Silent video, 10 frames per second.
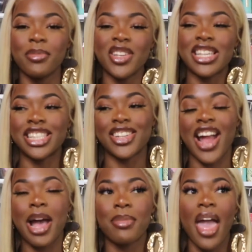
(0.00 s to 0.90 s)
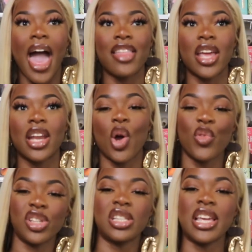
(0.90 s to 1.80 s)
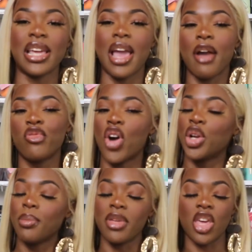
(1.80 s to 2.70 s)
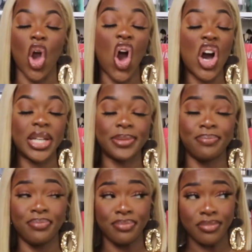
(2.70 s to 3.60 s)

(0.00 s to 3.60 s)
me on Instagram, and then obviously follow me on